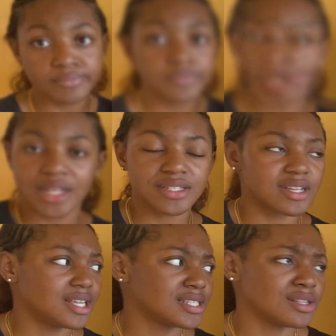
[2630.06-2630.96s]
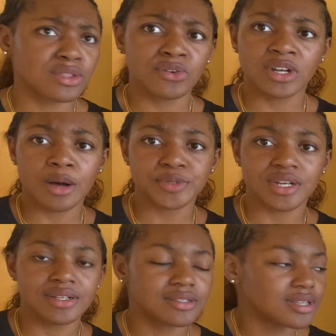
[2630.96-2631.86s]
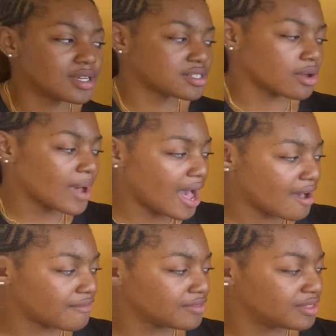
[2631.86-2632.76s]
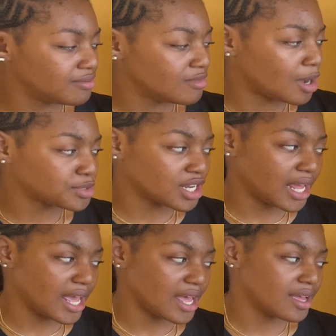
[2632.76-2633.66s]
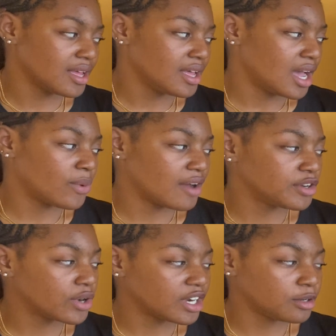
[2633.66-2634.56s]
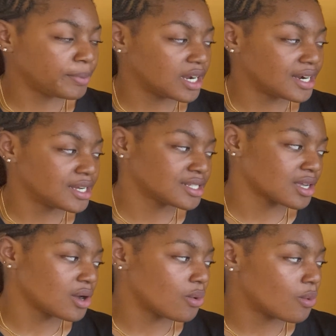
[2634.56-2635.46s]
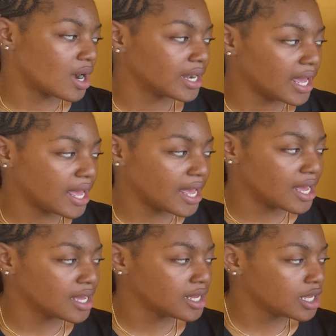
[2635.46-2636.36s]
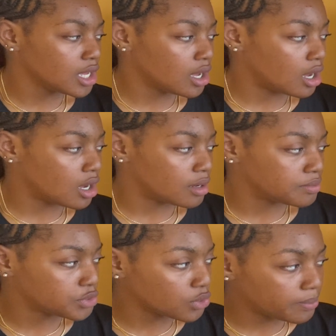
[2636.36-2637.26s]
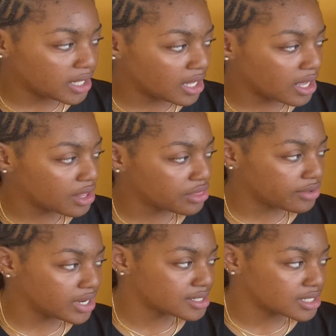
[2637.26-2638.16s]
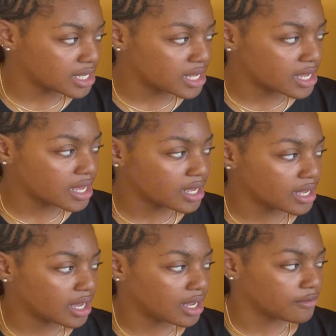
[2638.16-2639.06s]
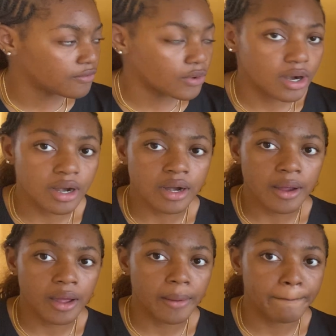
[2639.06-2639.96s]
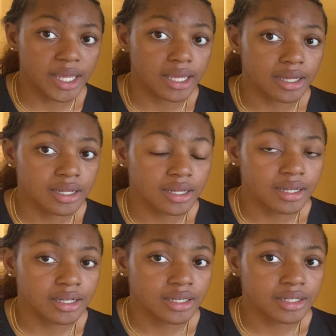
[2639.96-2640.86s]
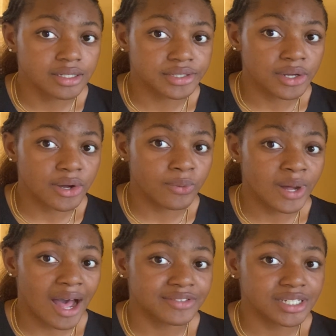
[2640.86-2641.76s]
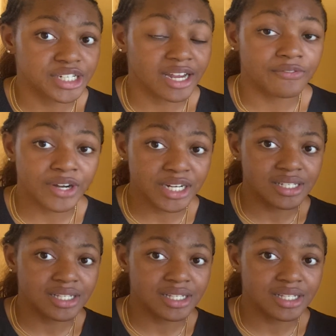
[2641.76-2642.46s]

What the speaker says: Okay, so let's look through the options. So we have option A, and we have the ordered pairs 1A, 2B, 3C, and 4B. So we'll have to check first.